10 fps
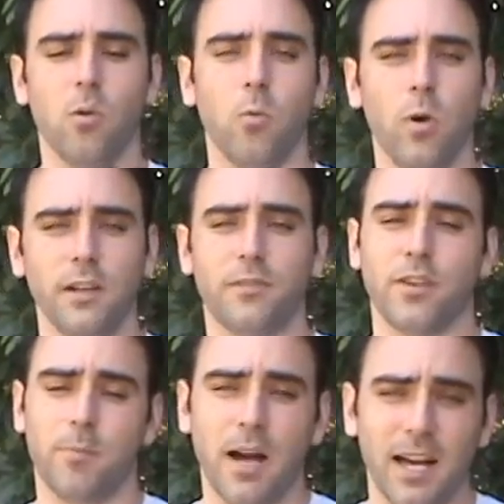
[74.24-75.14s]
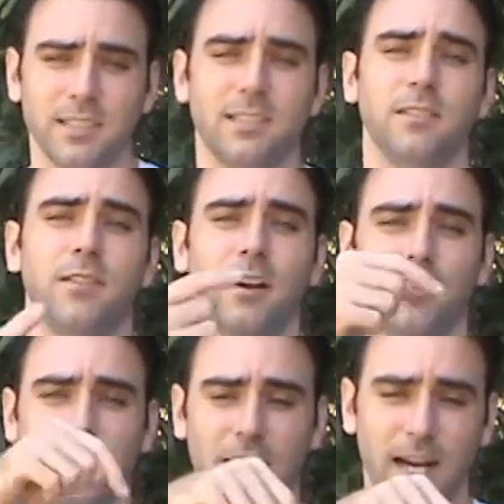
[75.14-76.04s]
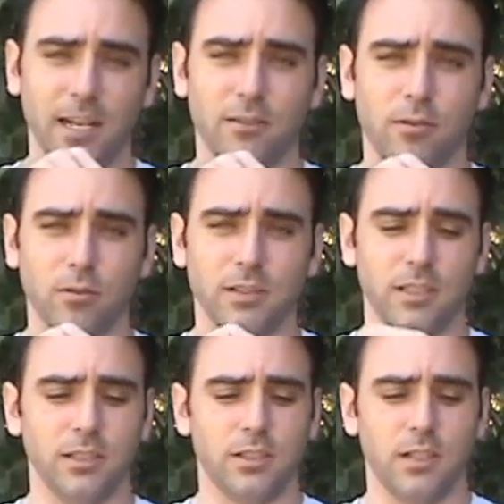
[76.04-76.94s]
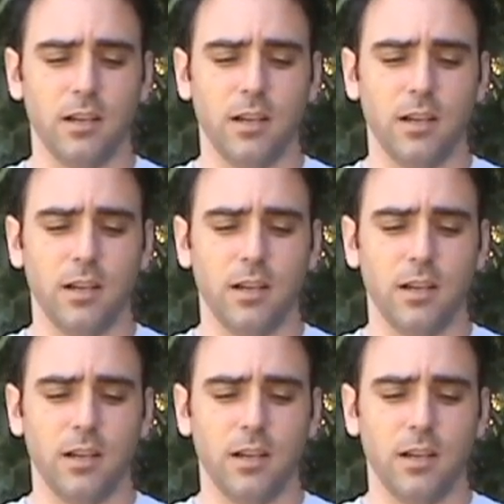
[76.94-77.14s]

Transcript: One for the positive of the higher voltage,